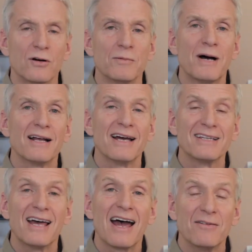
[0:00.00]
by
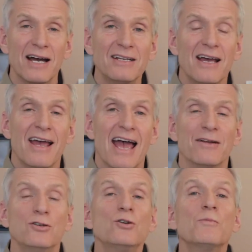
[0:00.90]
like that, right?
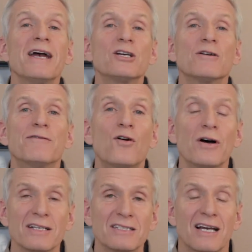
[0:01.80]
And you make your
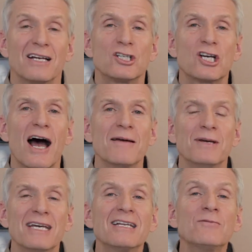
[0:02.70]
voice chime
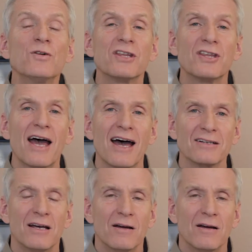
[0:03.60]
in with that.